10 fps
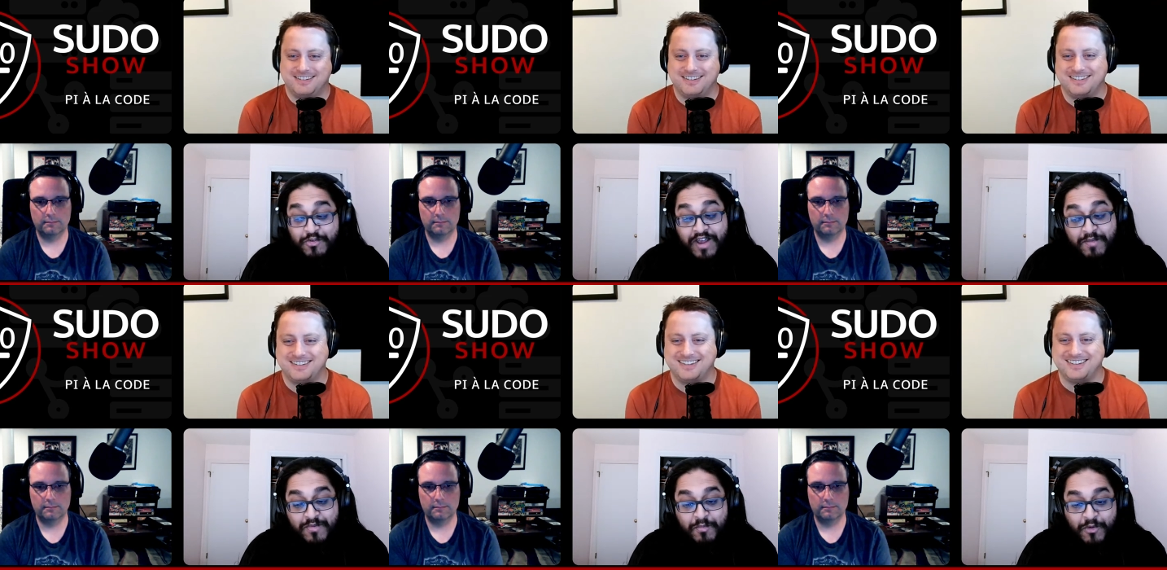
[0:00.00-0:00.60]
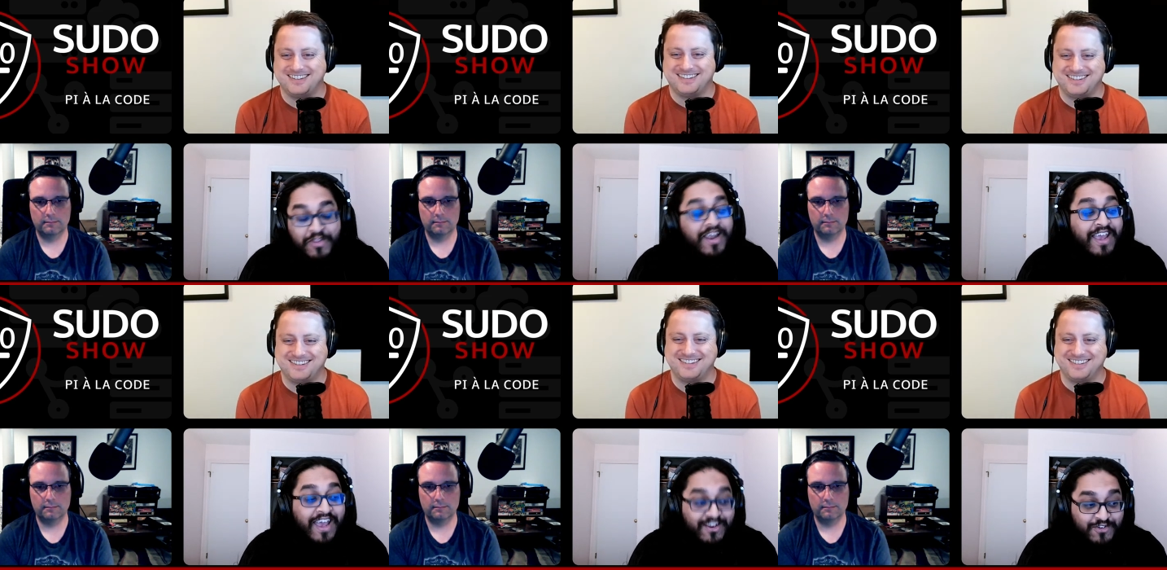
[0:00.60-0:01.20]
Speaker 1: times more than I
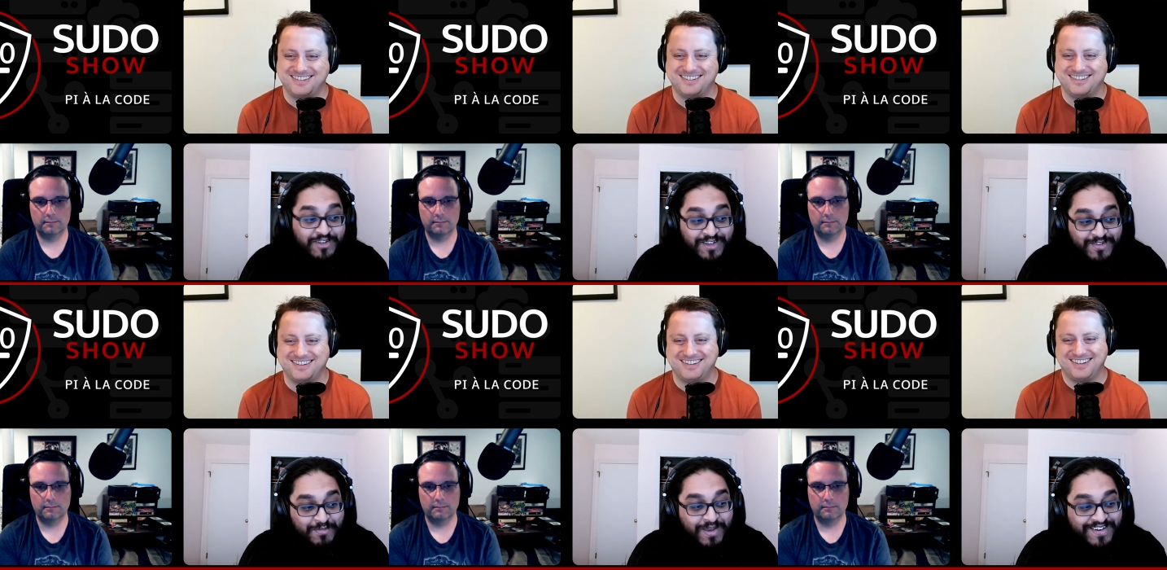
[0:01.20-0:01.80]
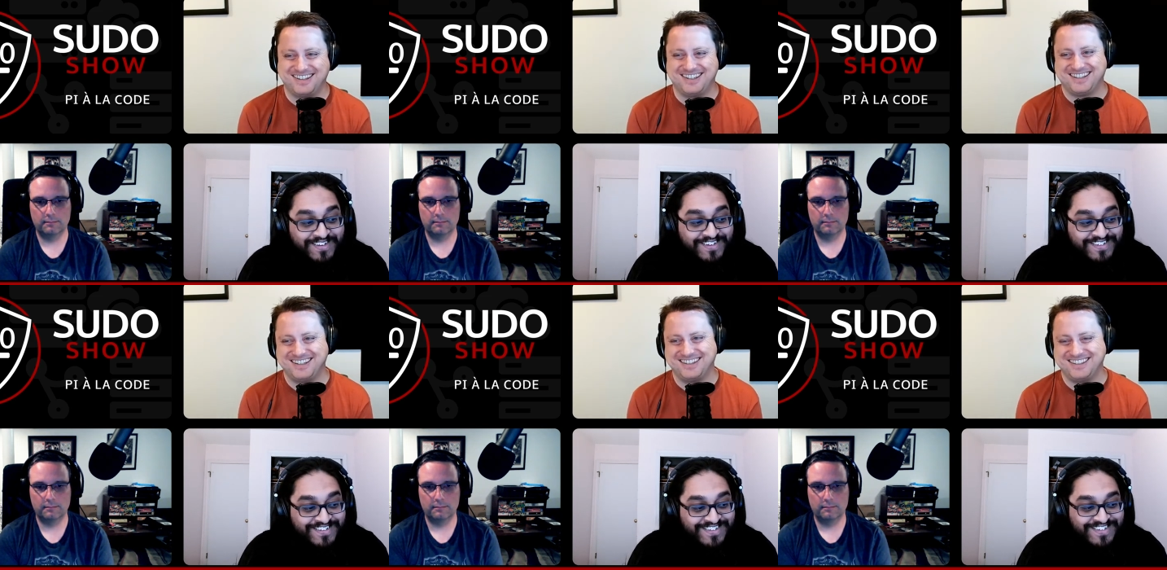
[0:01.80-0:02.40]
actually expected.
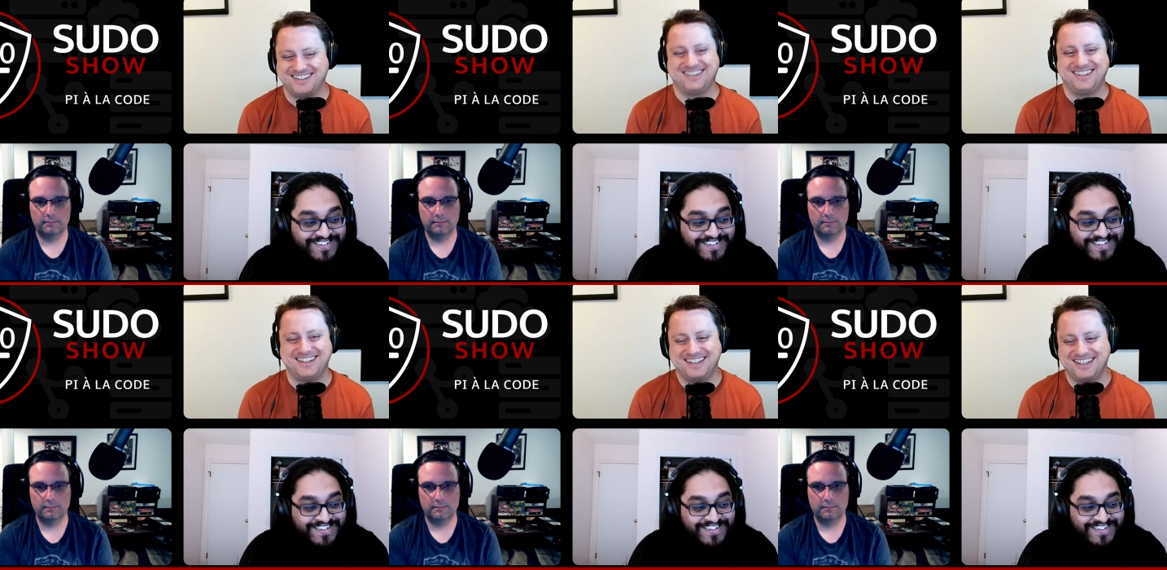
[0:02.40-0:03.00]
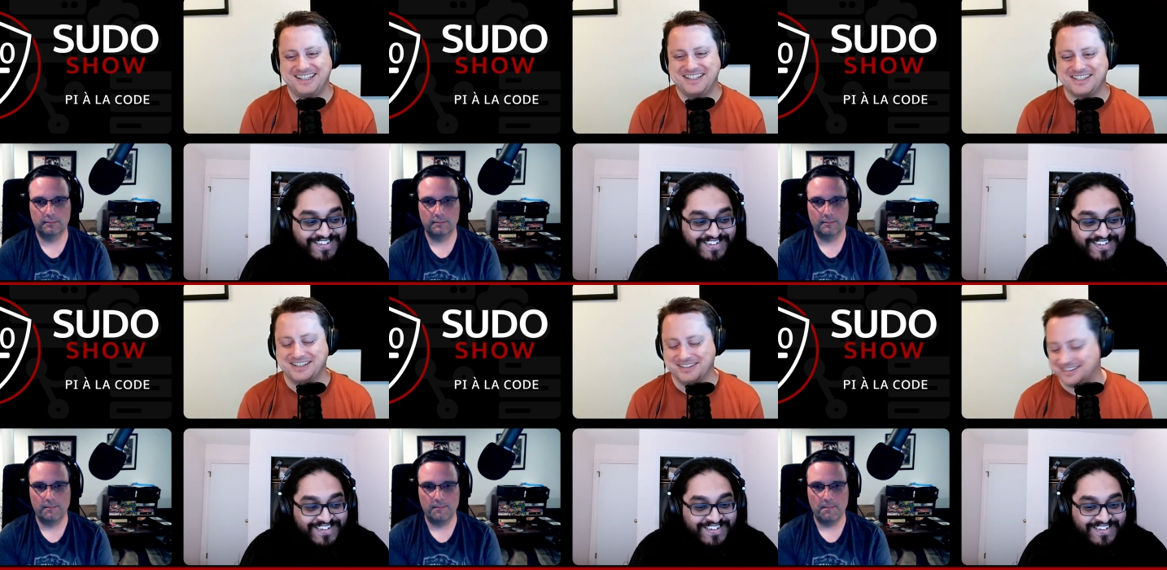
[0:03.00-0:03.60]

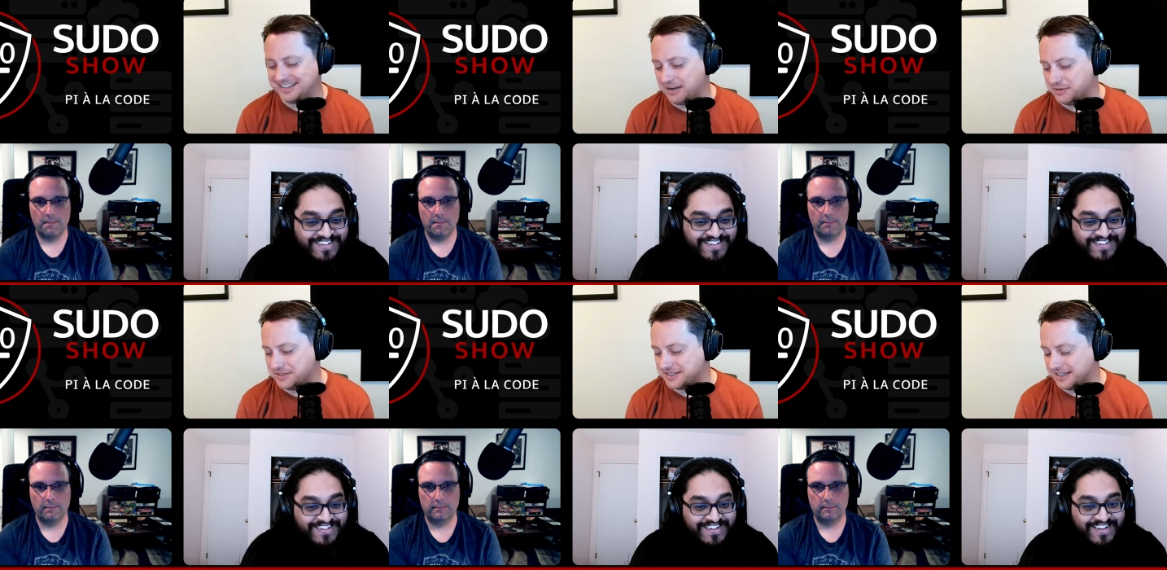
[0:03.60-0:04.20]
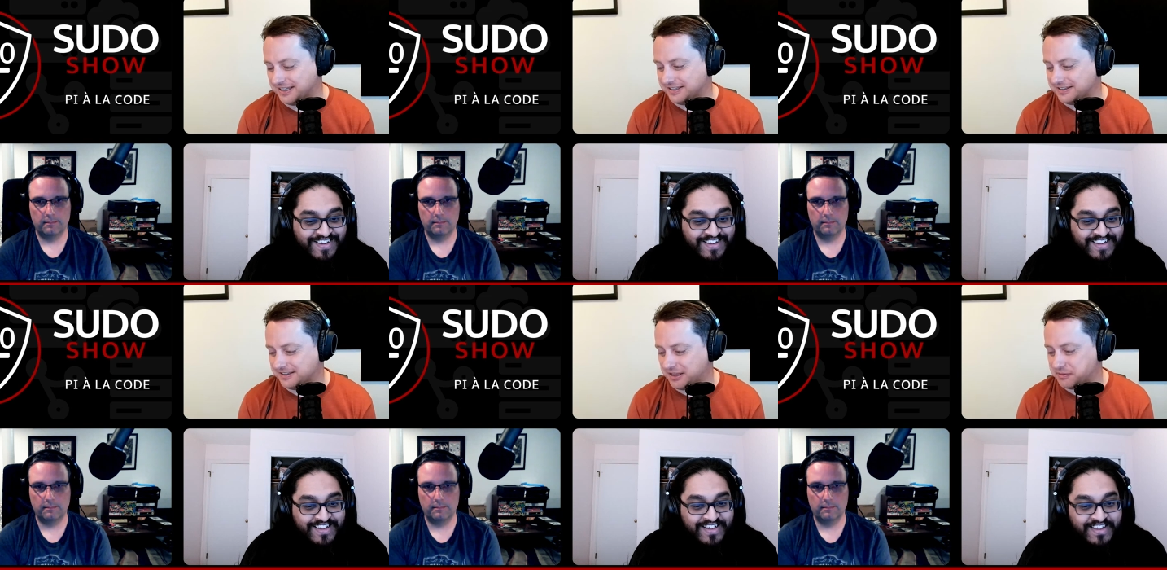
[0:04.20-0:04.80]
Speaker 2: So that was
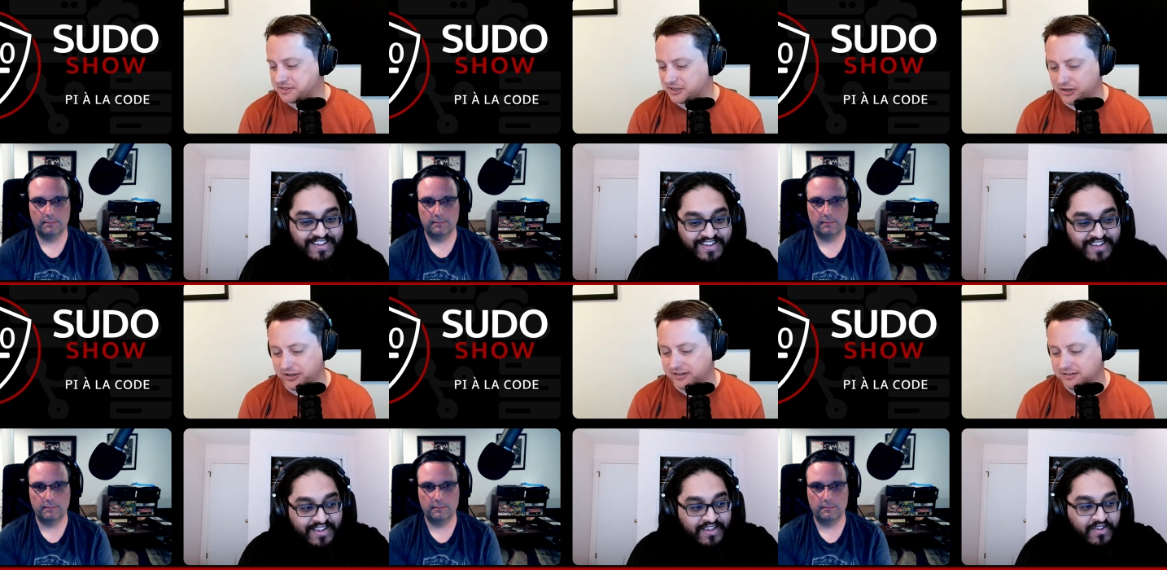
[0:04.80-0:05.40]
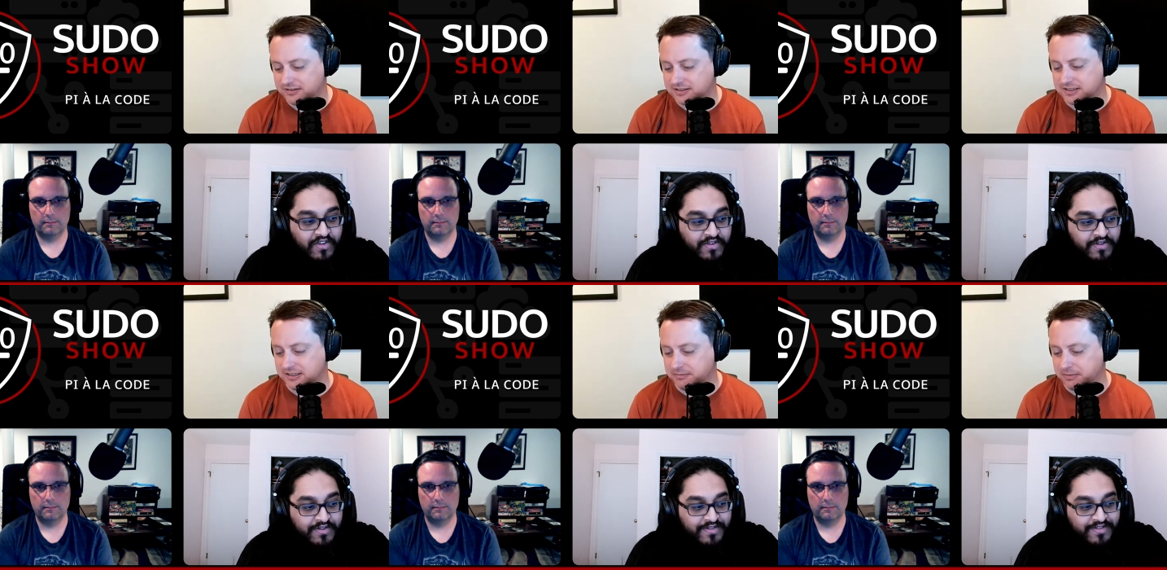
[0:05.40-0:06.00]
uh, that was good
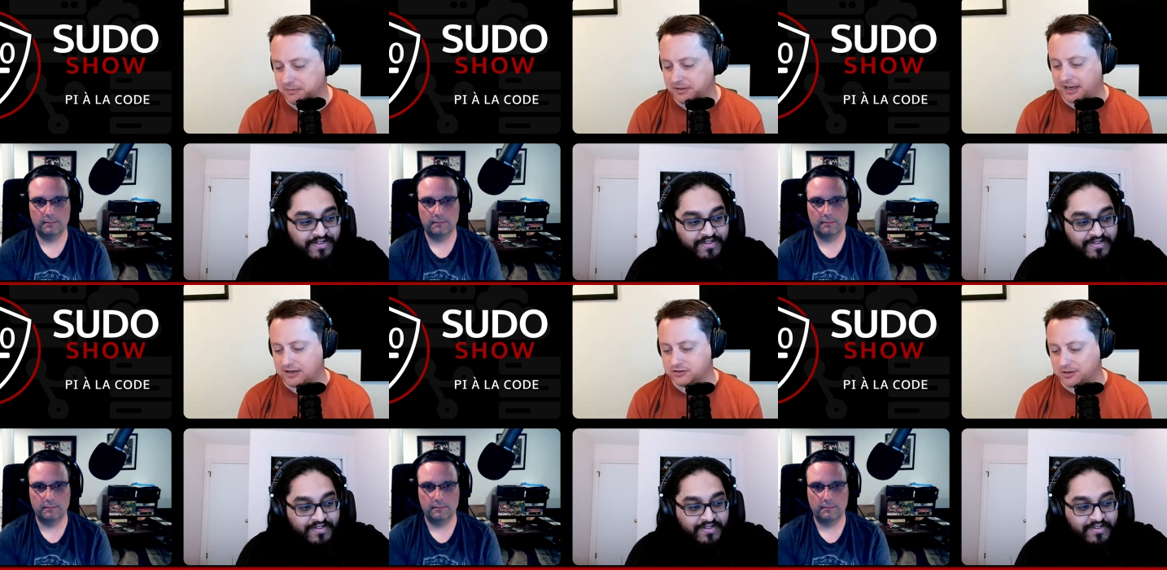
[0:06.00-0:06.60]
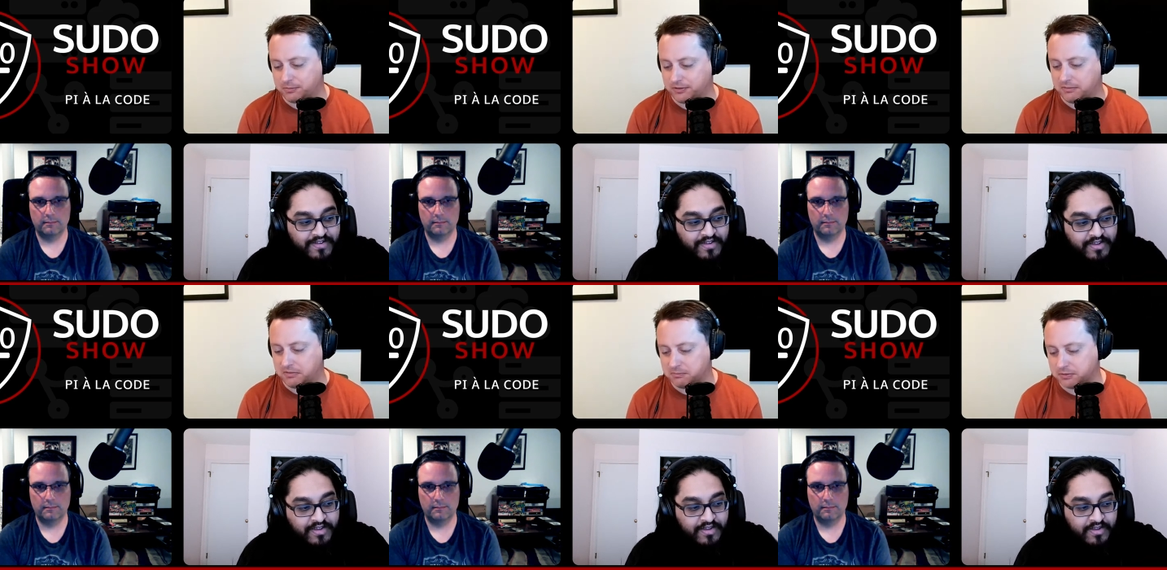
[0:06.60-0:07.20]
to be able to catch up with
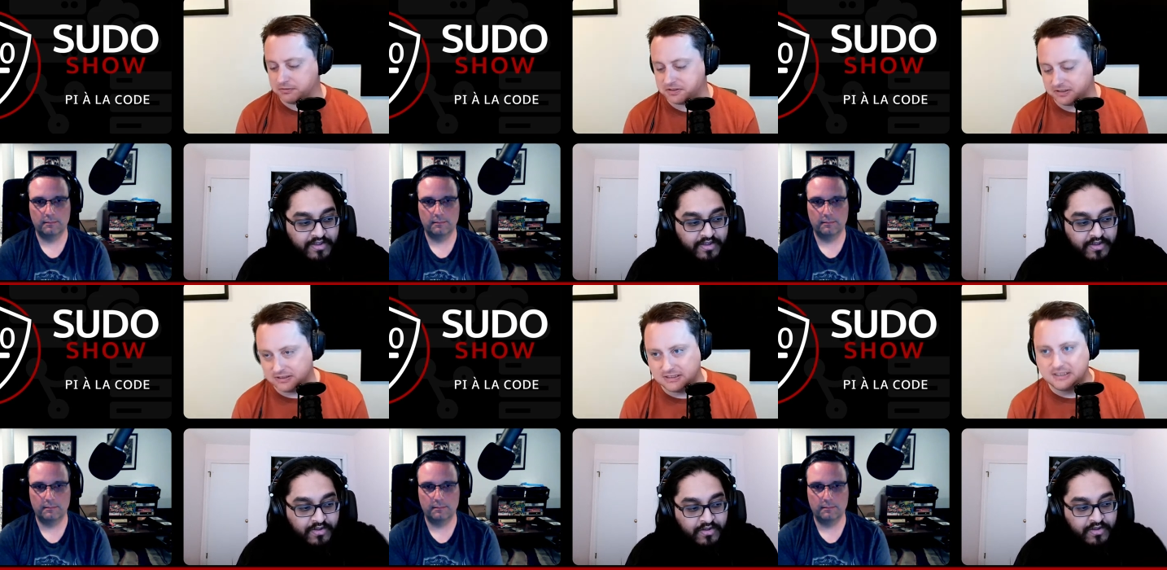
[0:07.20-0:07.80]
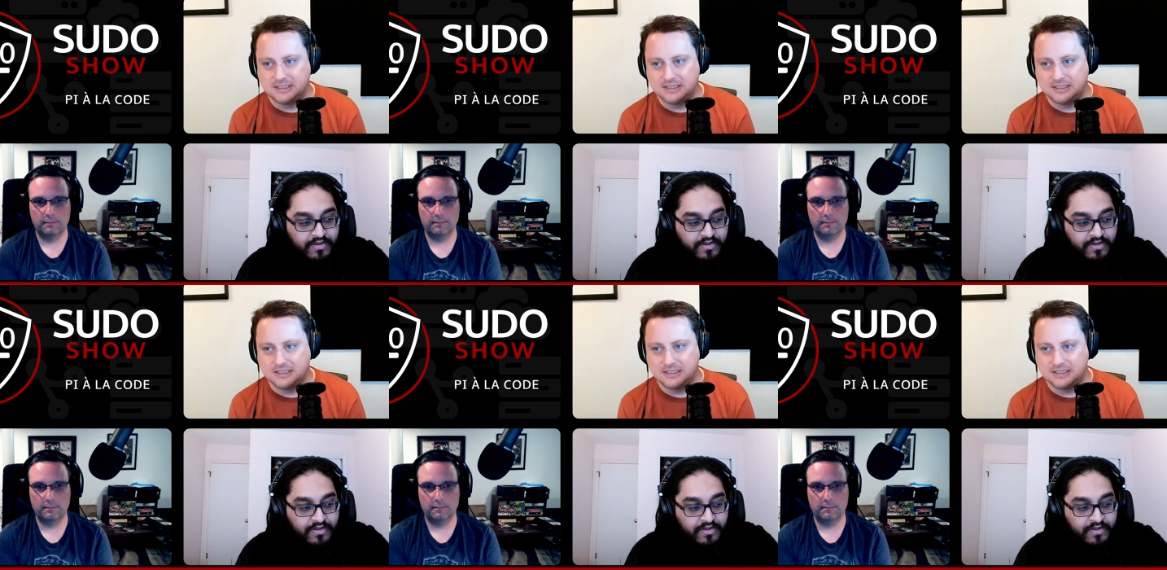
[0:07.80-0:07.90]
him in person.